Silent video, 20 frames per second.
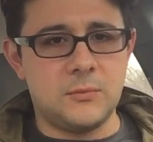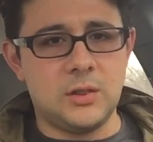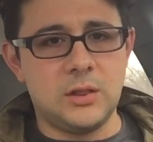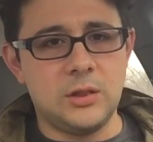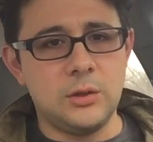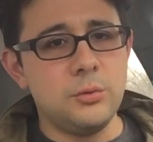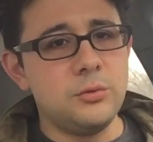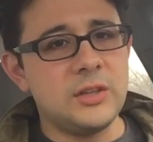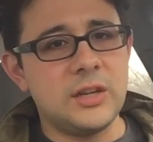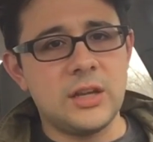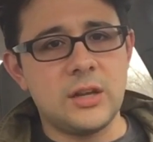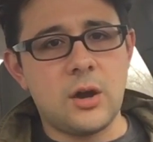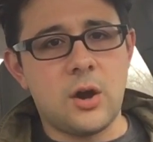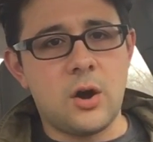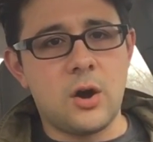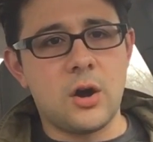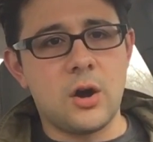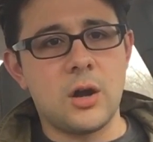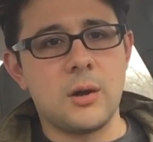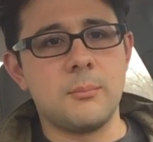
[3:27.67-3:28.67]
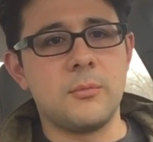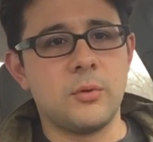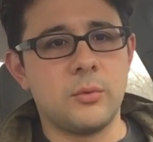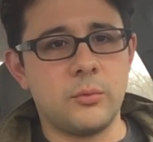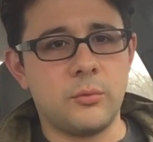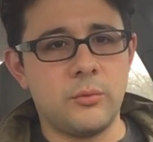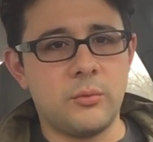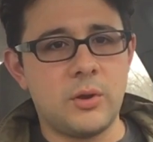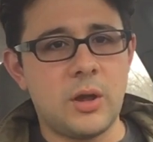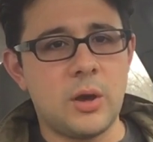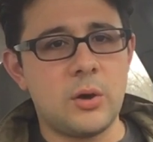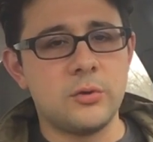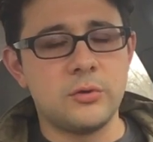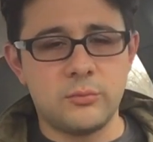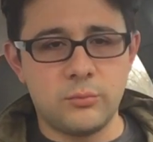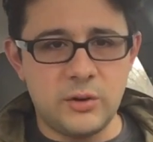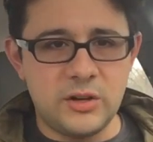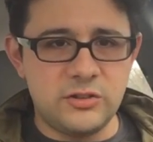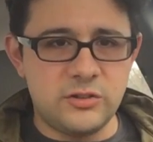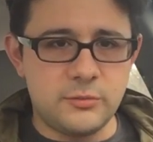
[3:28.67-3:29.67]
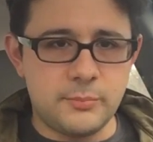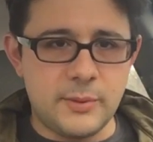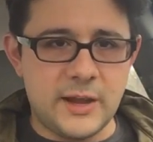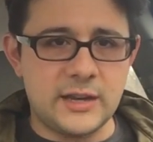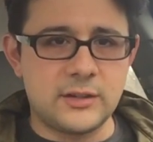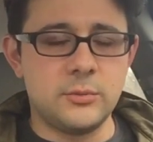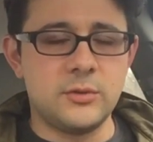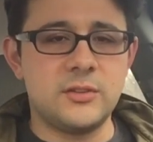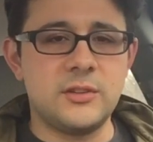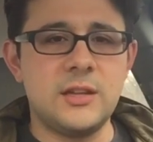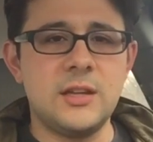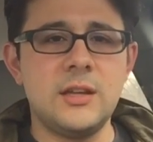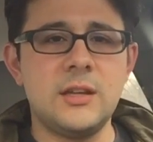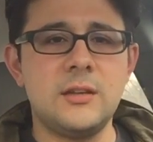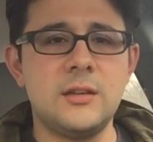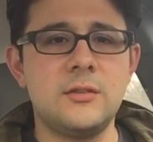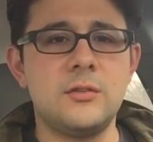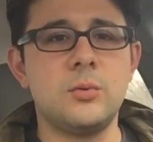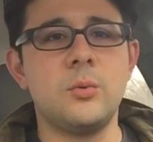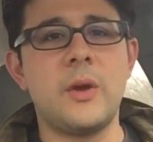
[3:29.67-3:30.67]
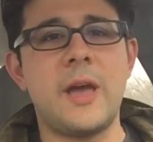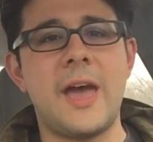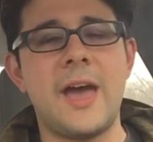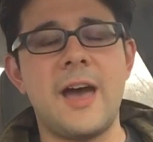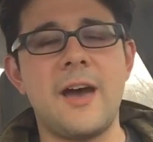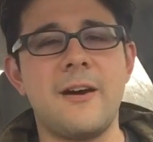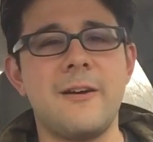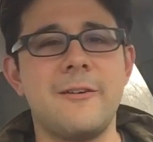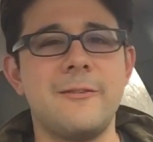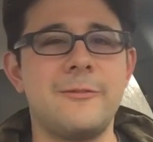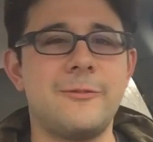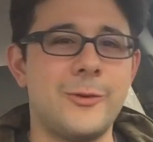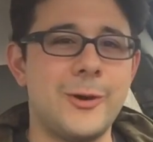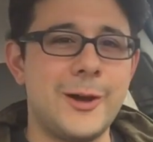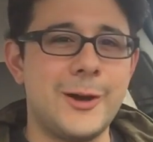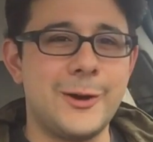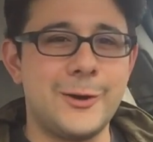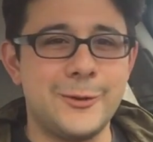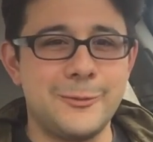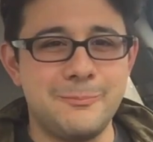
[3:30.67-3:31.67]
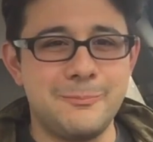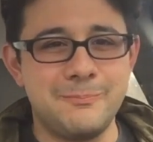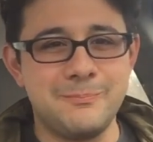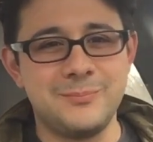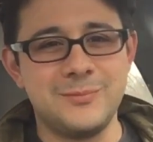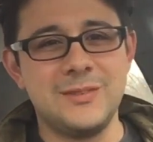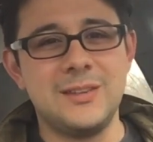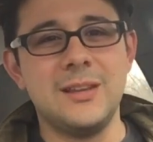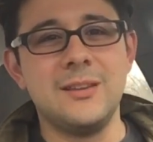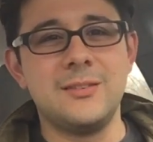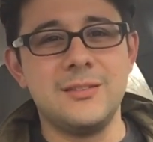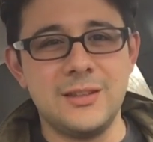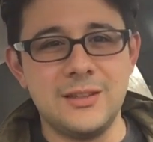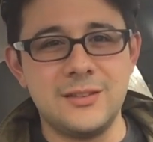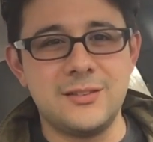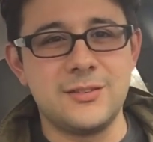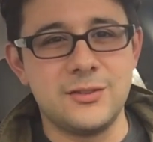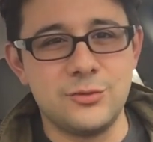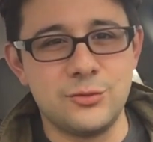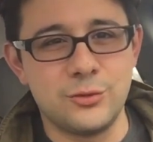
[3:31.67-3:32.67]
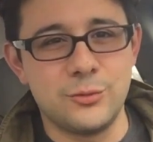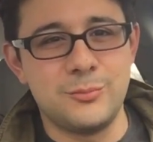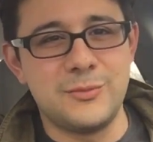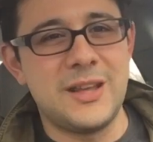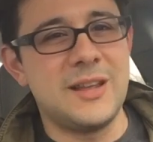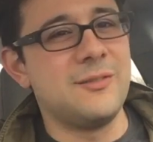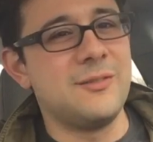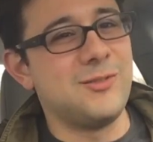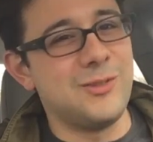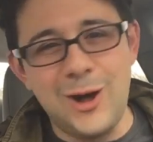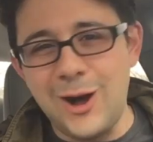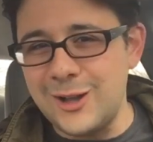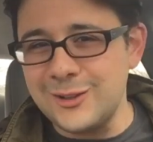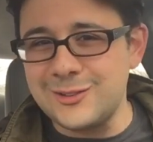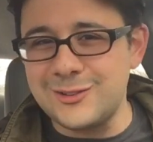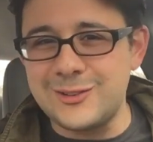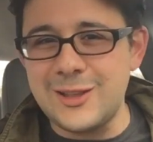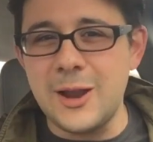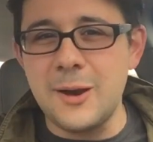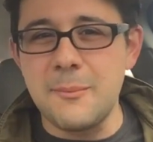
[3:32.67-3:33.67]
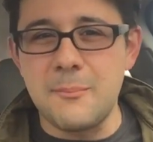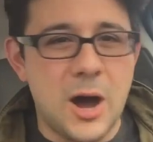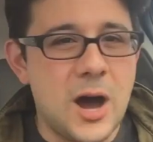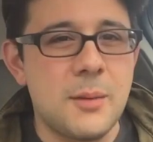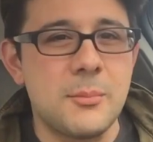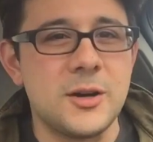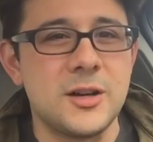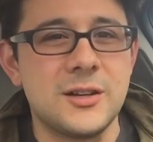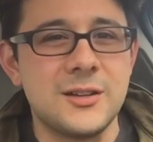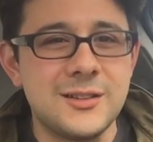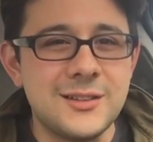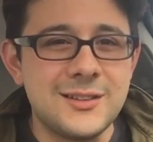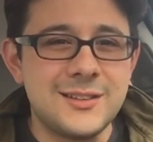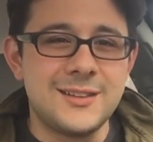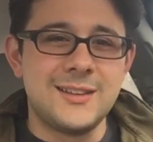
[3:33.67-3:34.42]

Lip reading: losing an arm, reaches back to his kids who have, well, Disney syndrome. They've lost their mama.